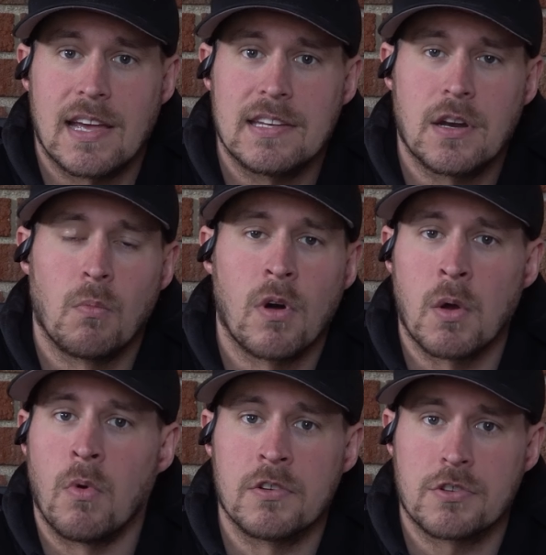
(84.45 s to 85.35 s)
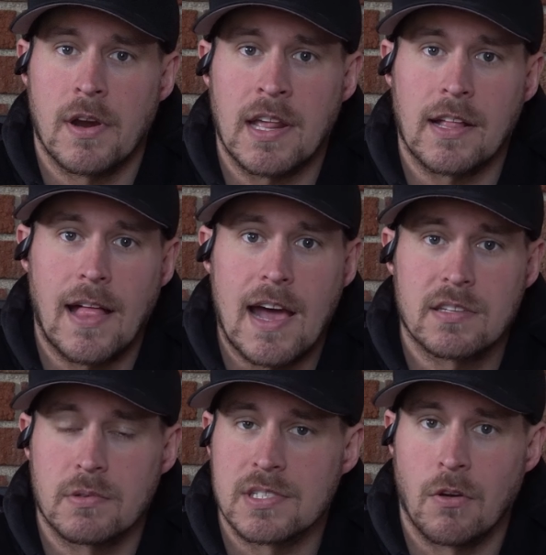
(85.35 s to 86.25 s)
I did a one-on-one training
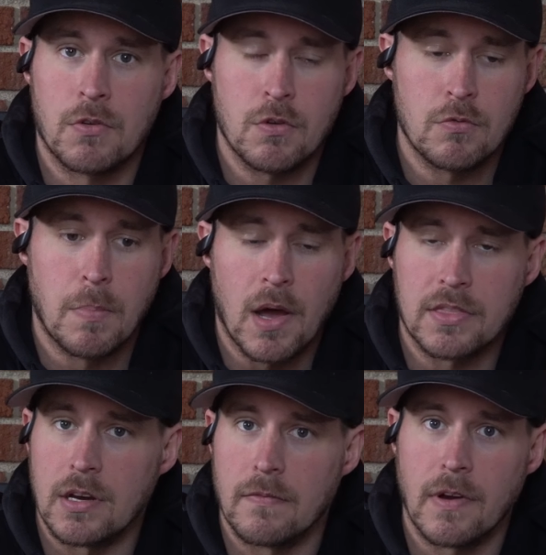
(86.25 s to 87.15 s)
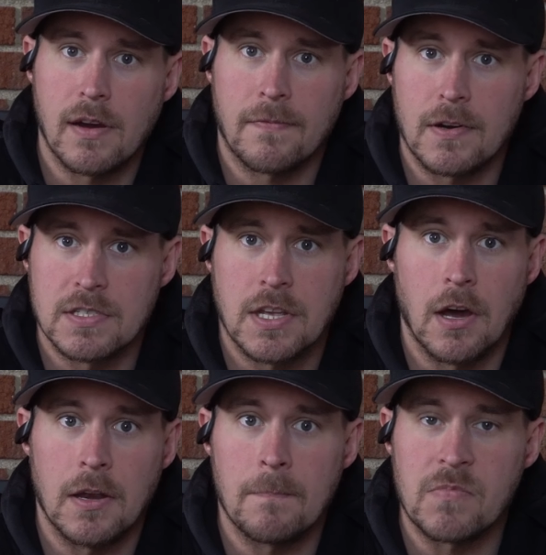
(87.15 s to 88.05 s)
class with someone who bought their very first
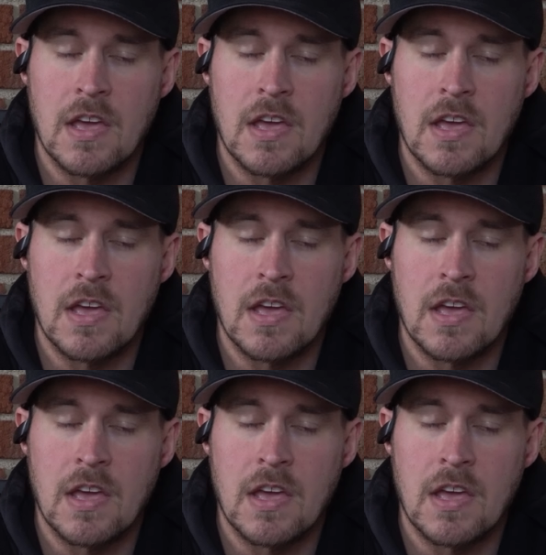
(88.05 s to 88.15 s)
gun,